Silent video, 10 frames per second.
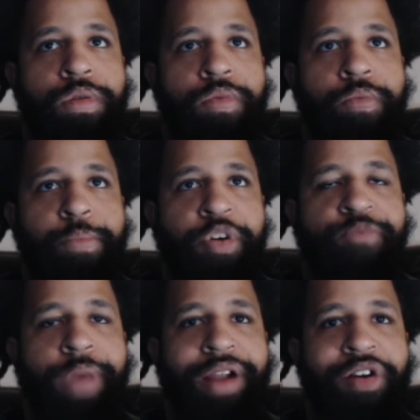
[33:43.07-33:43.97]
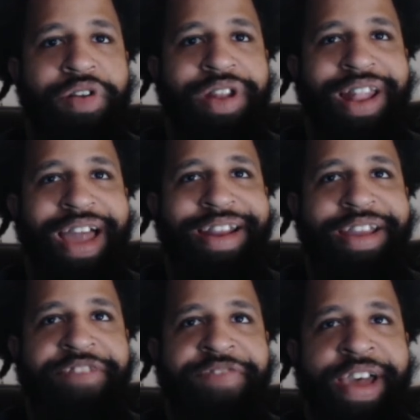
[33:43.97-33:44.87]
Both men are lightning
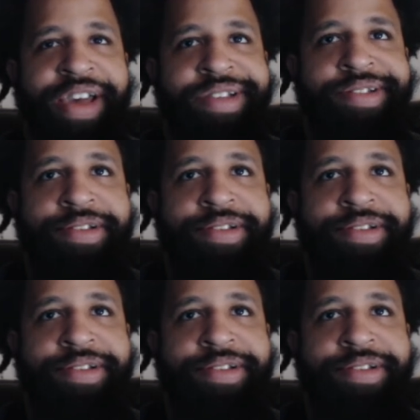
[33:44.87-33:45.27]
fast.